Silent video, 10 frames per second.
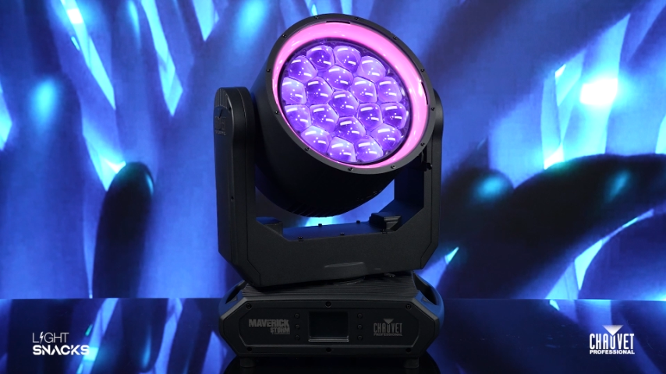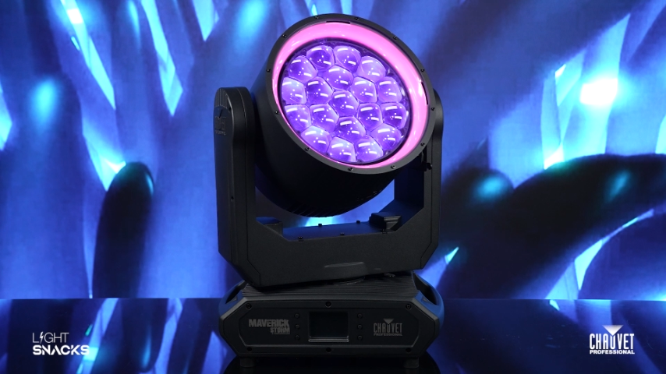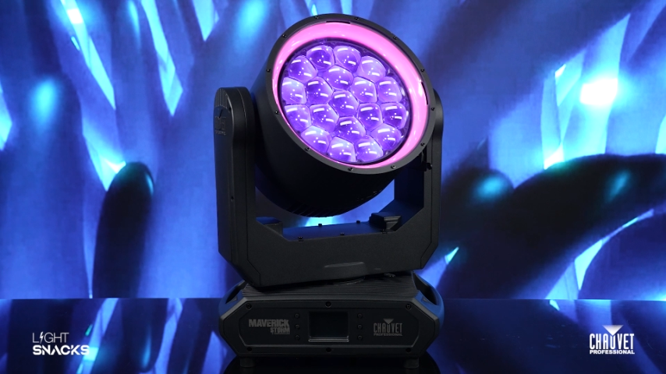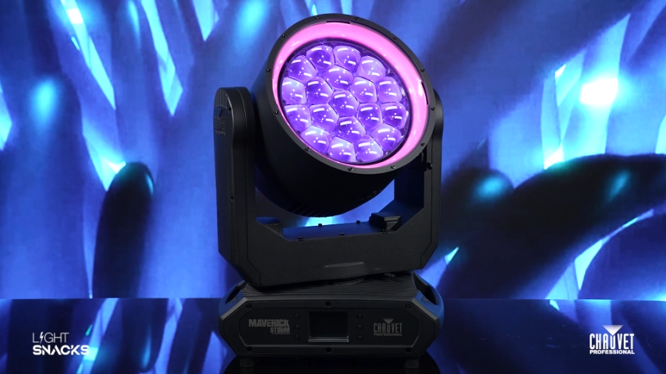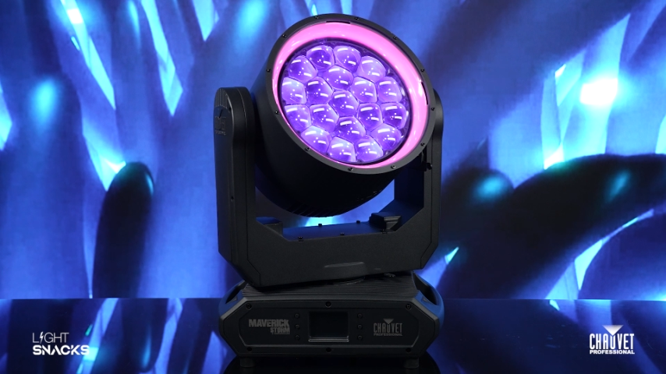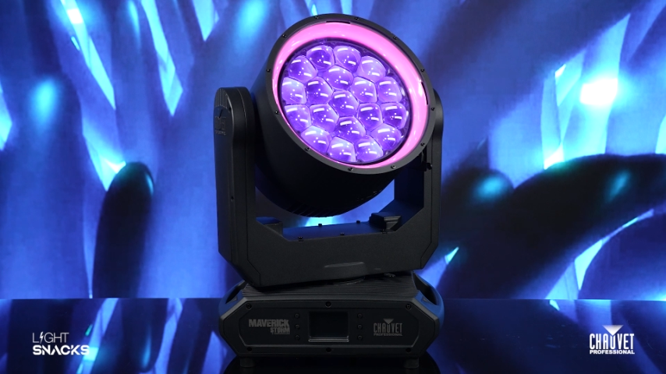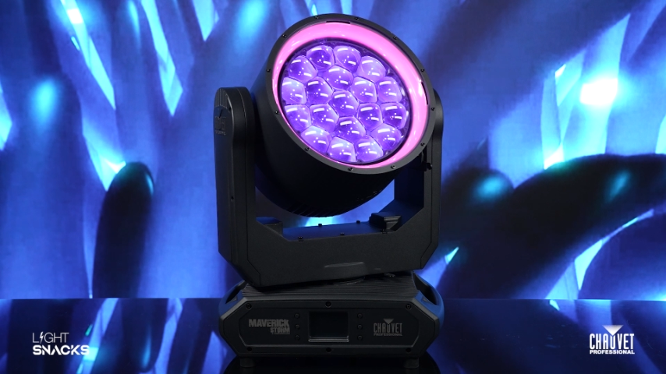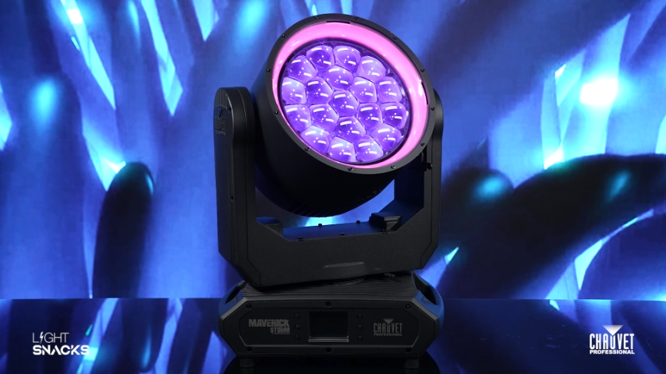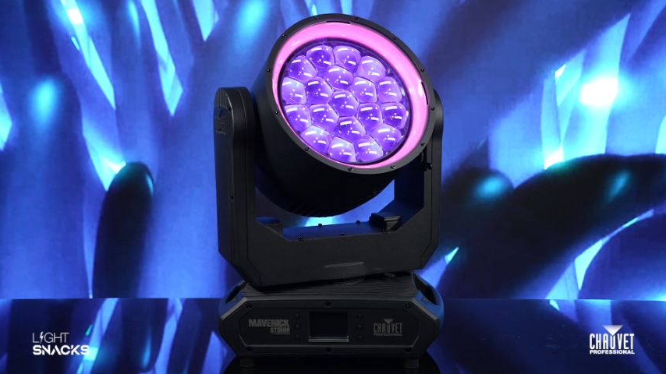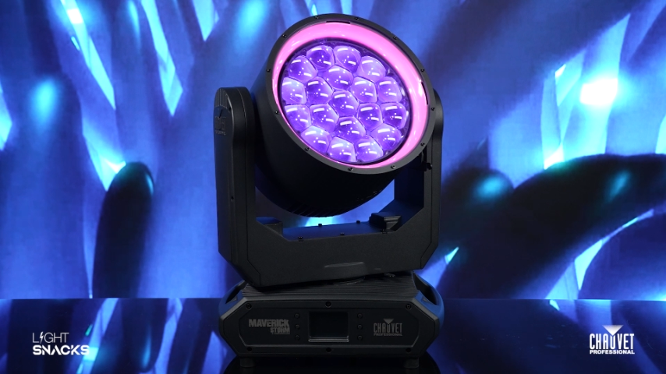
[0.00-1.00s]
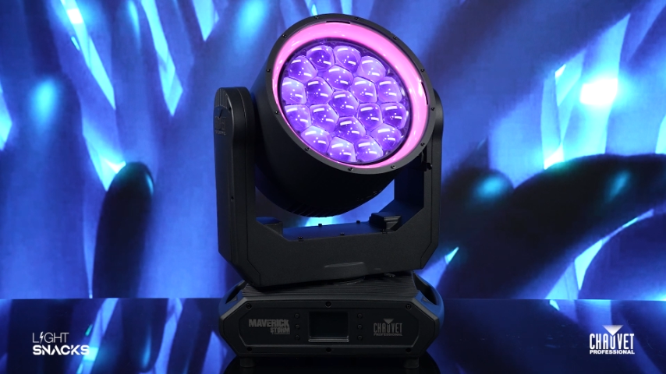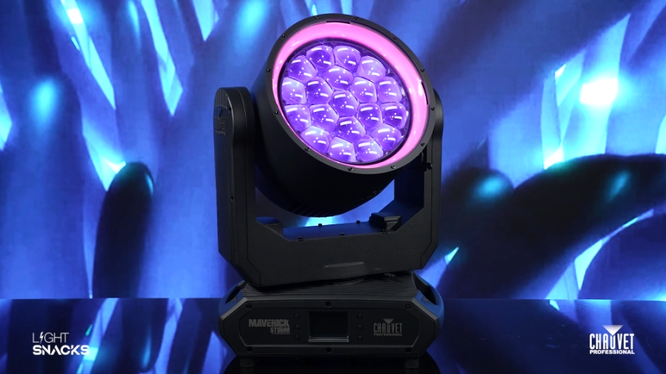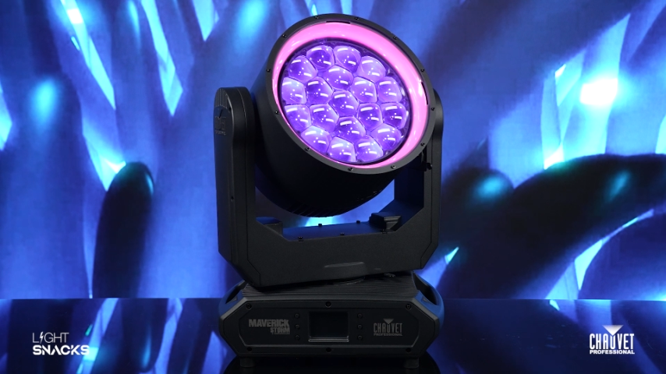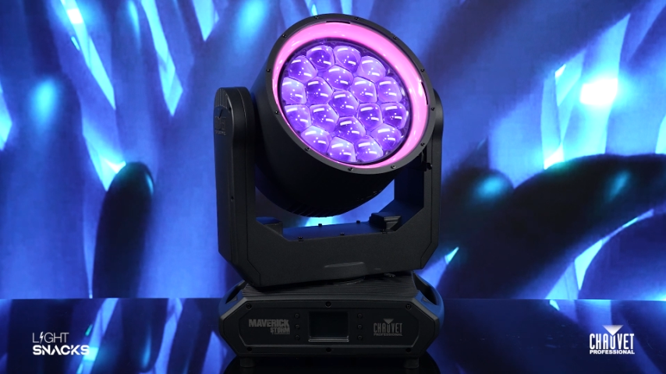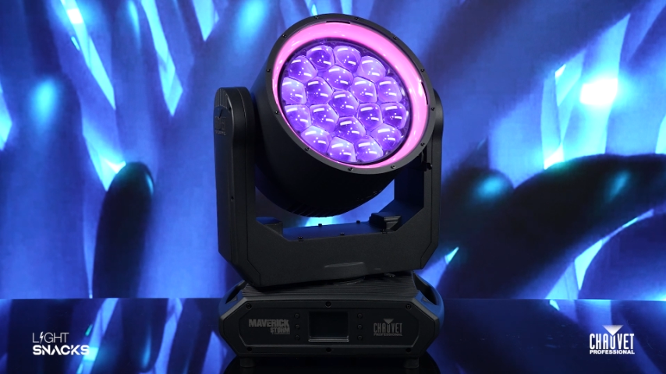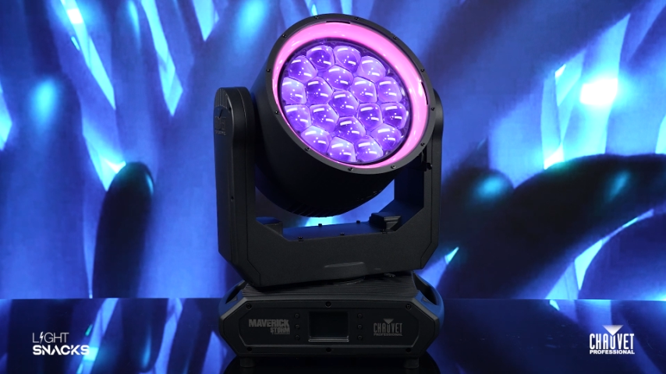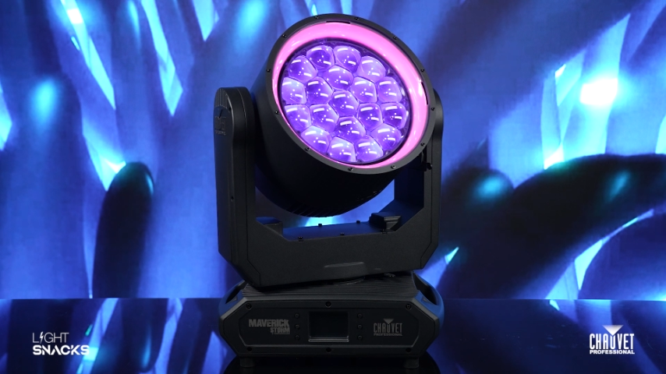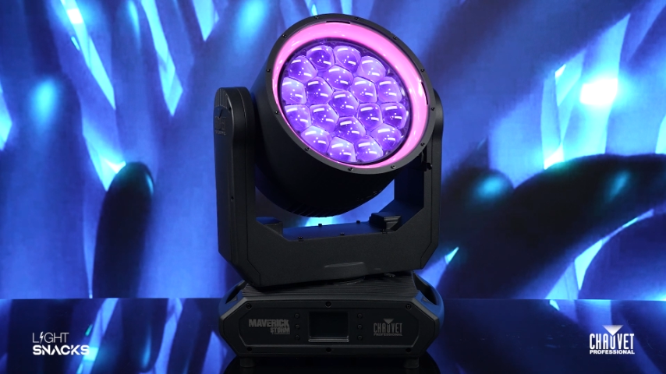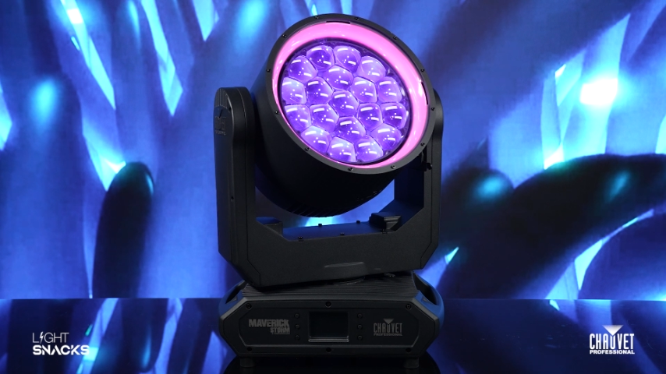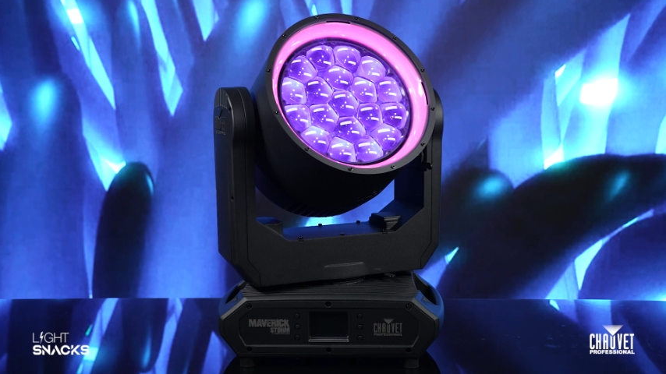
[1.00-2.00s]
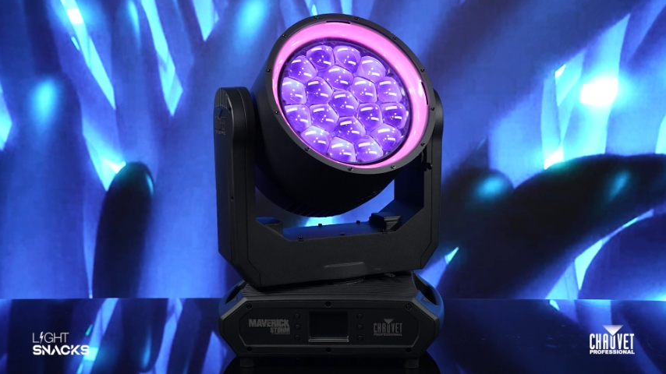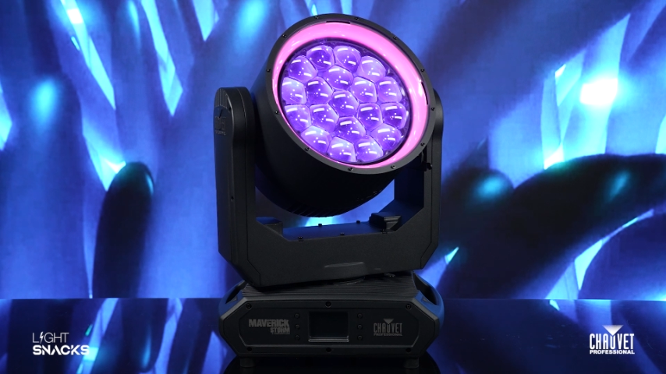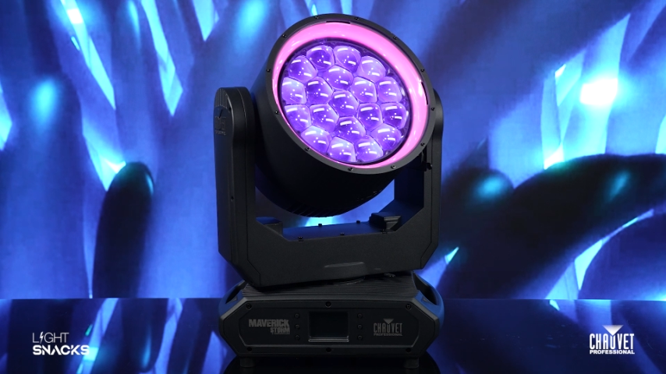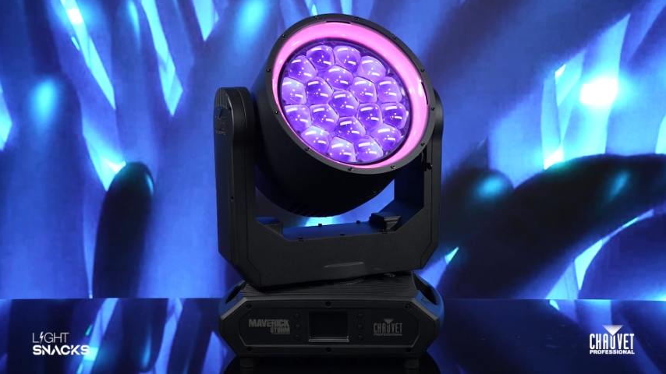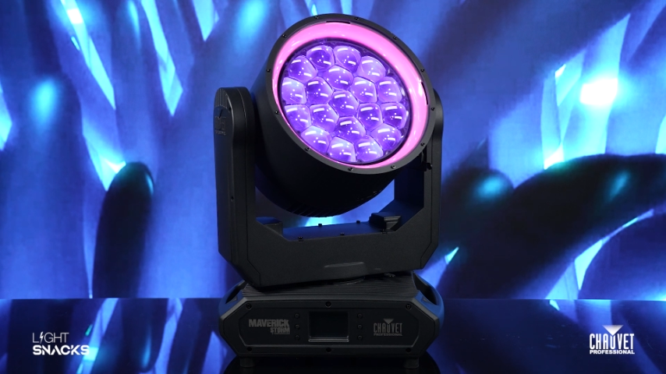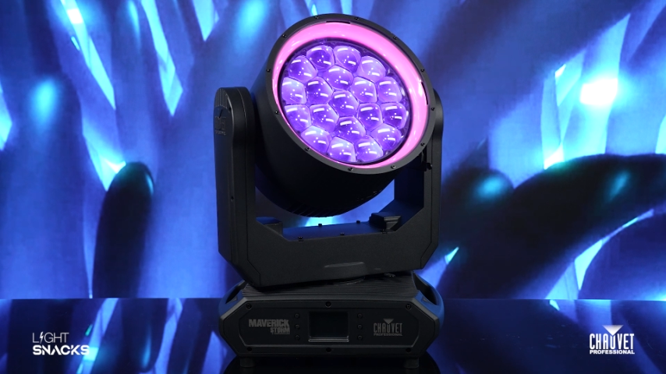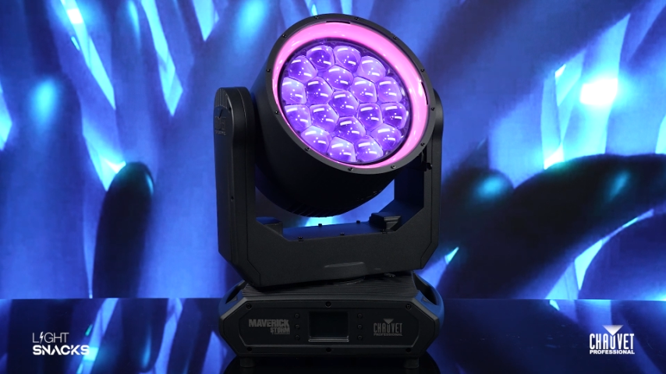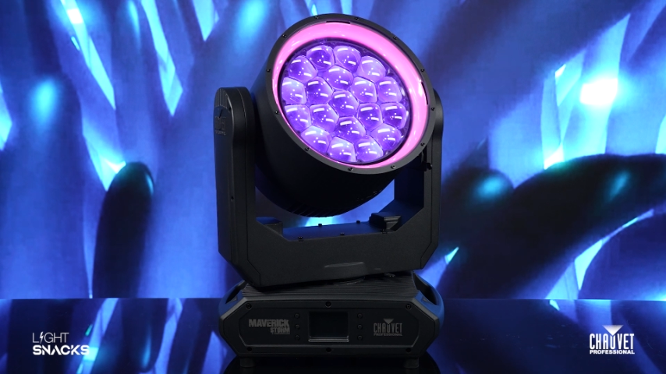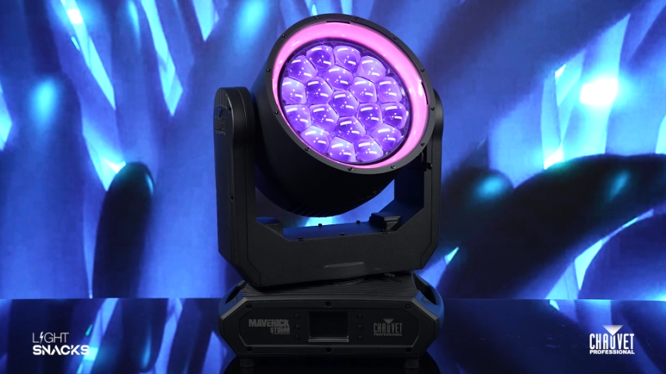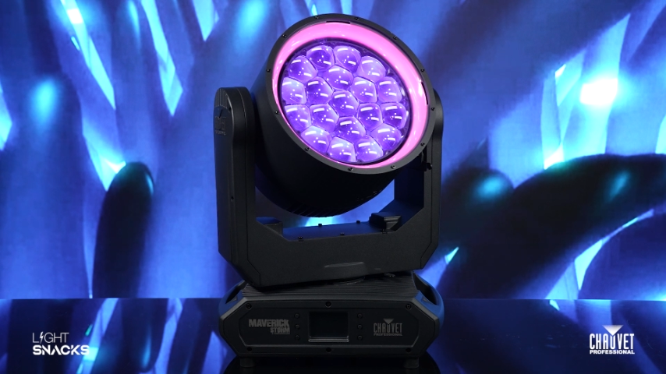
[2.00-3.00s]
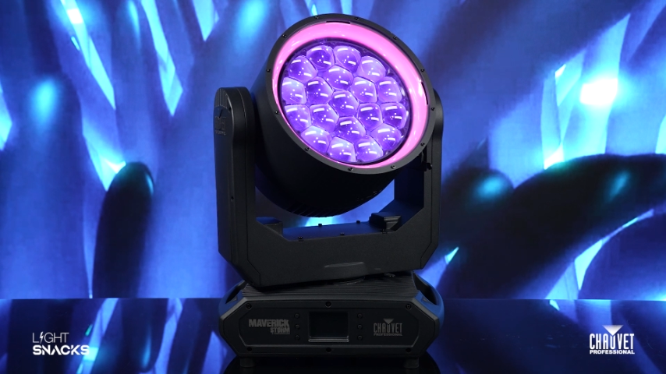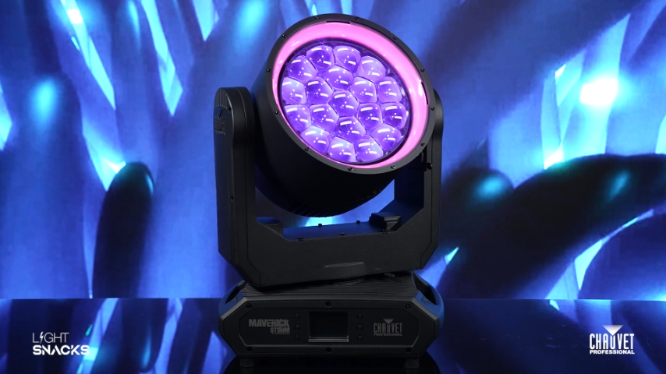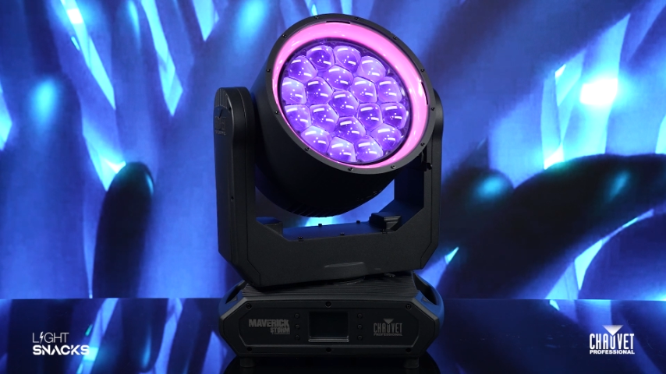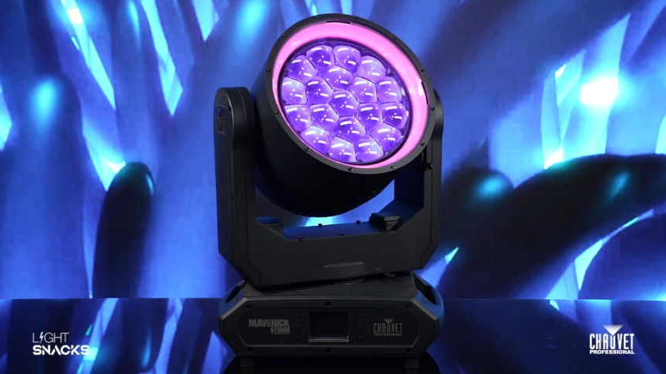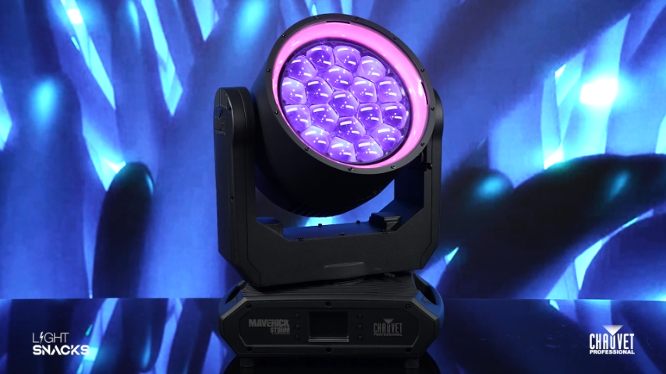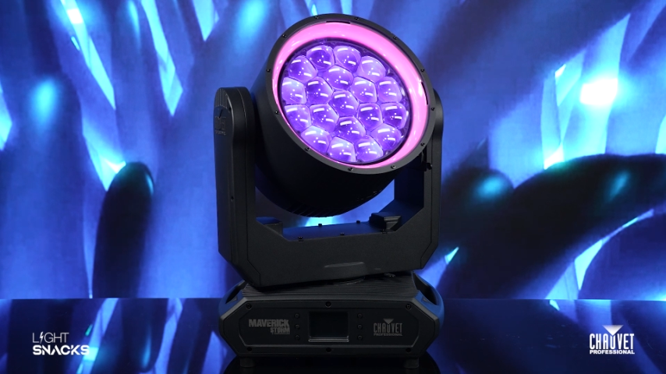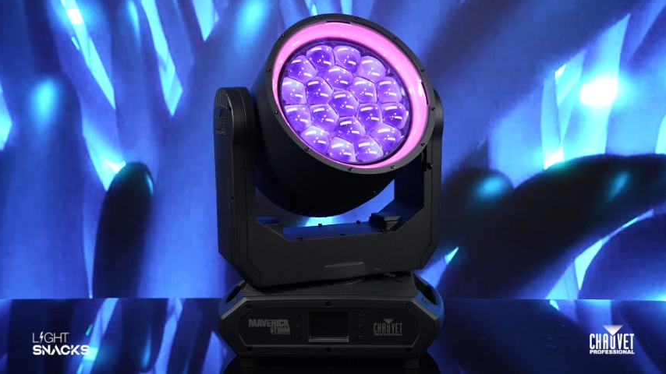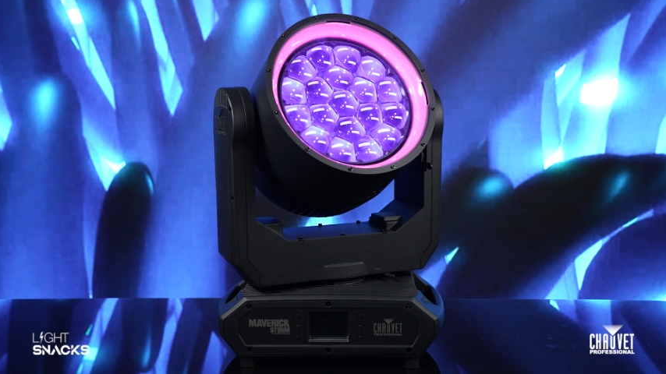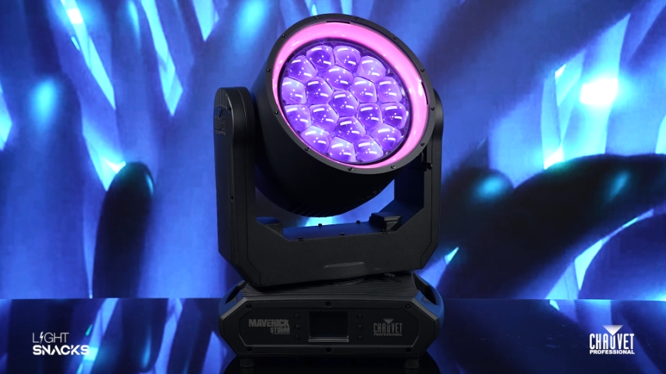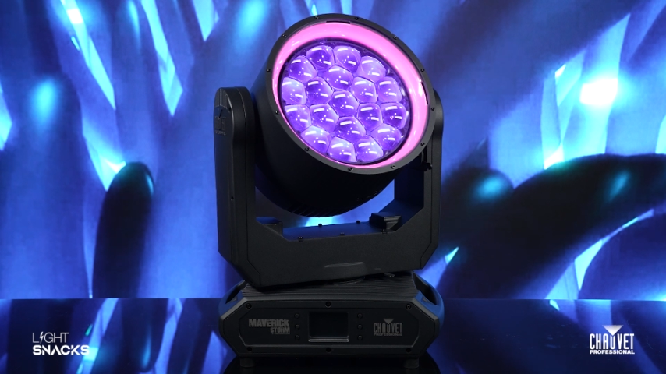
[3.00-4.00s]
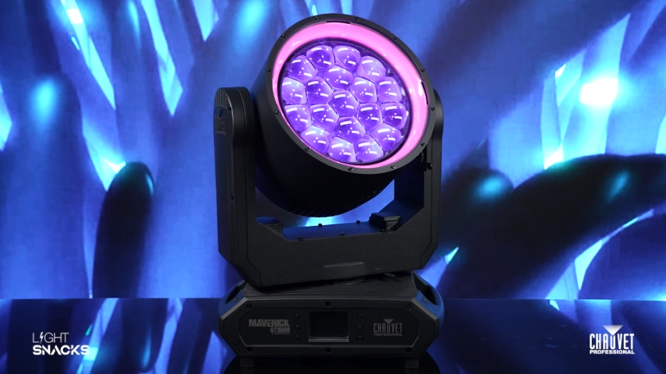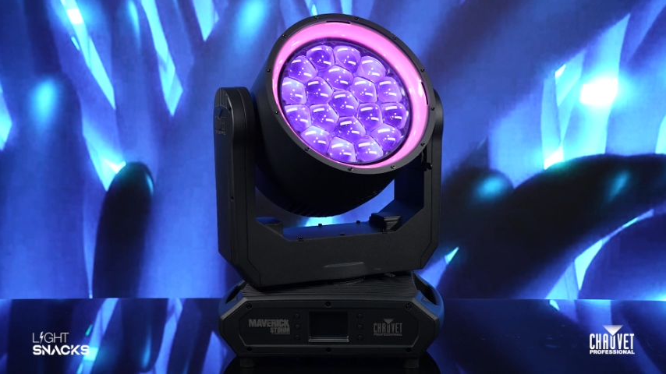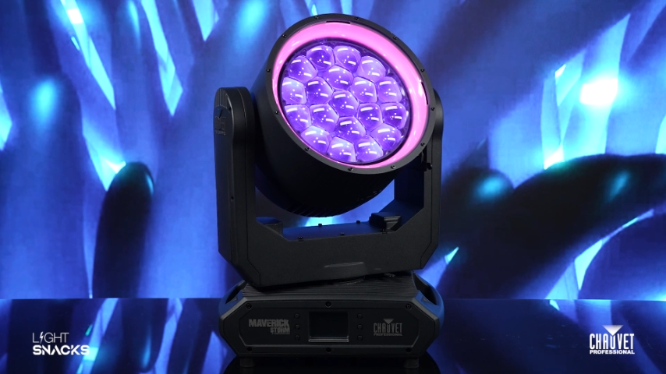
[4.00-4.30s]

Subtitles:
[unreadable: no face in view]